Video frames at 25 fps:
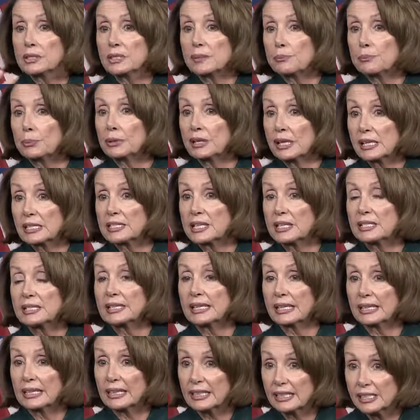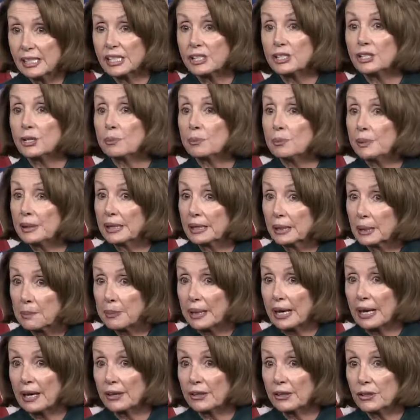pre-existing condition being a
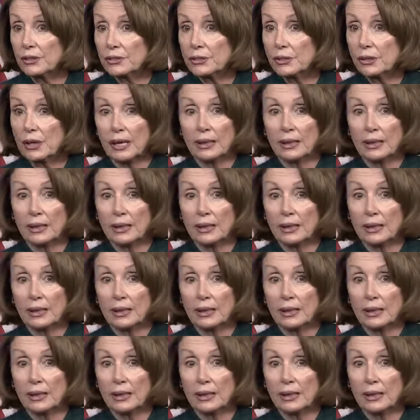barrier